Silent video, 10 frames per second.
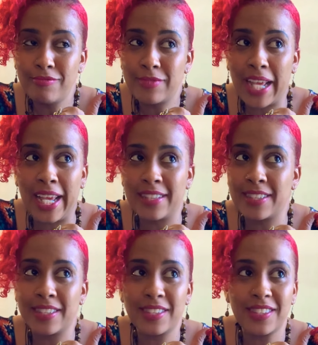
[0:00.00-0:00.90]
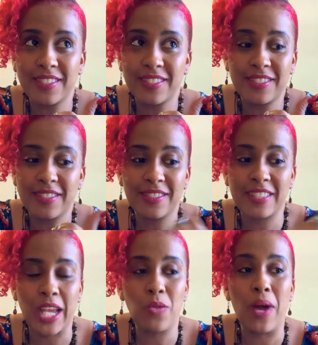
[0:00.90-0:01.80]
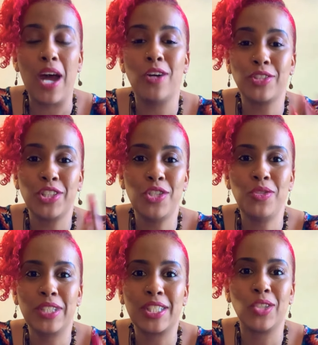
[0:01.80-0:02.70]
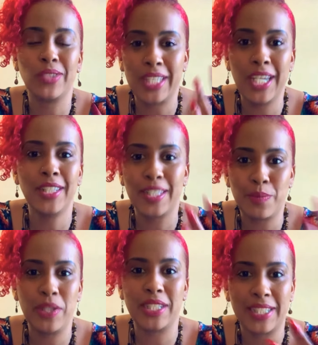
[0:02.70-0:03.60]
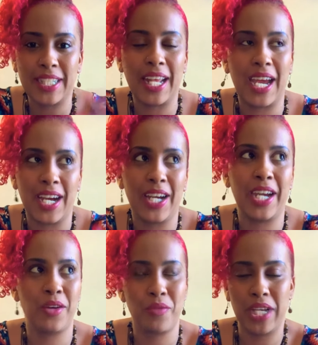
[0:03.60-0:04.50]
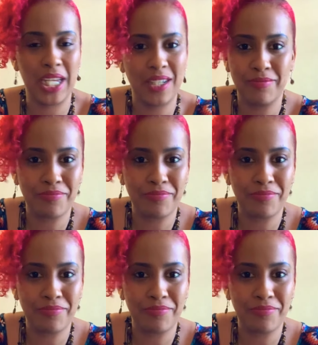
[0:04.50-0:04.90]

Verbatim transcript: that's like, wow. So you just gonna tell this bitch to dye her hair red.